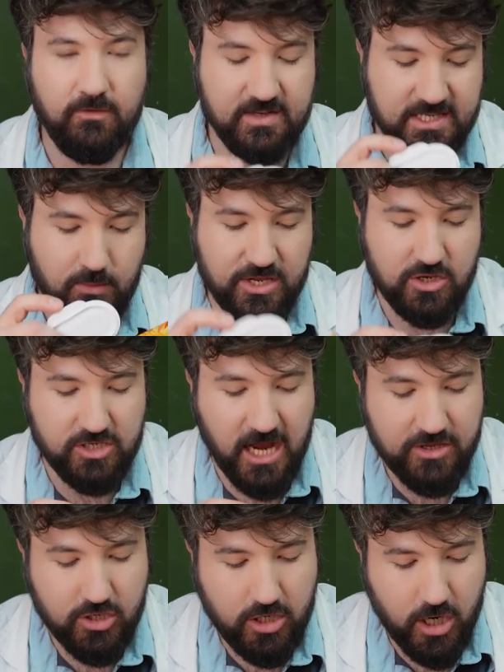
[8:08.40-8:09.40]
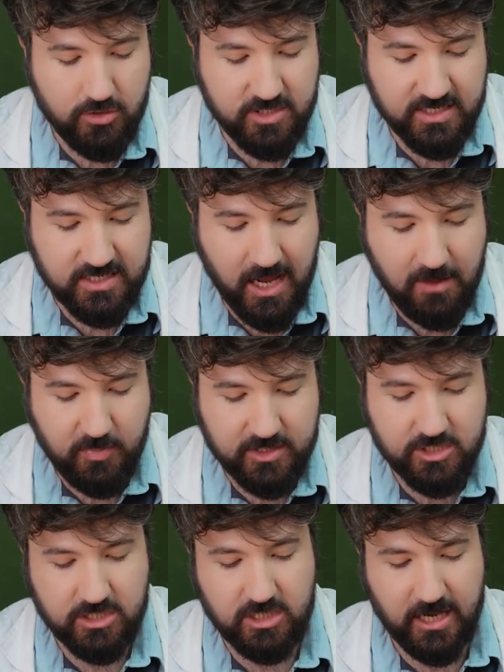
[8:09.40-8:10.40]
Obviously, when you're done, you close this up,
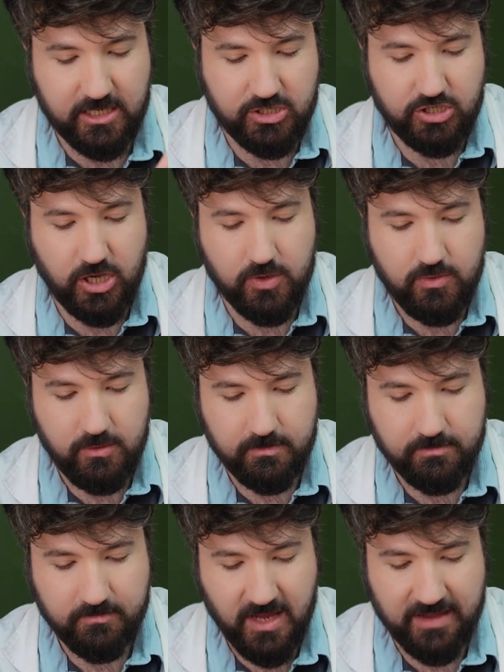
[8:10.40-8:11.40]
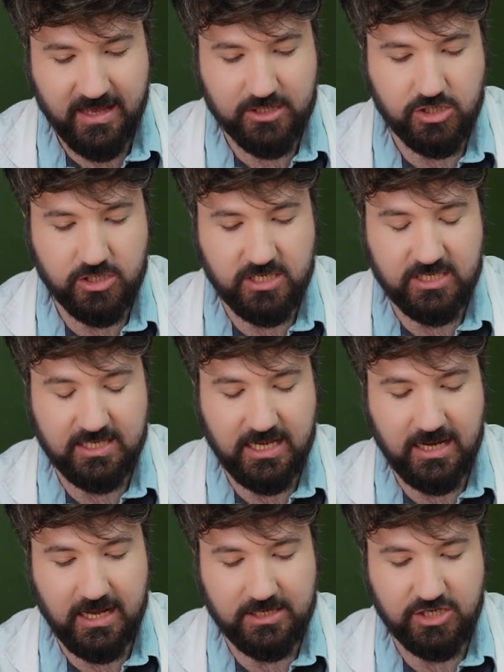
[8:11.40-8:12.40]
just like so and that should
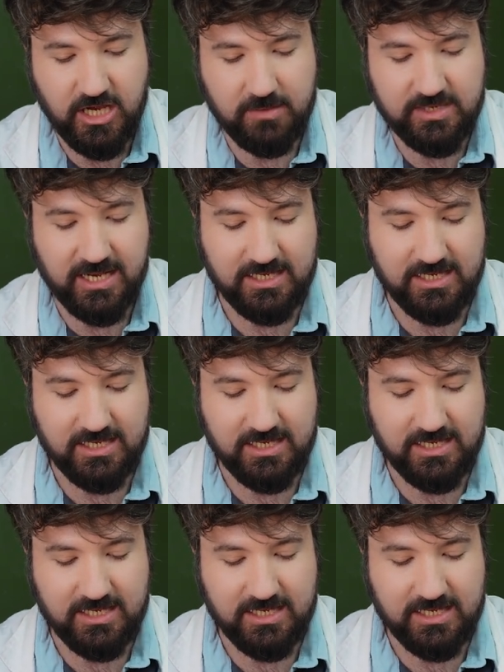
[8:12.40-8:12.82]
seal our chips.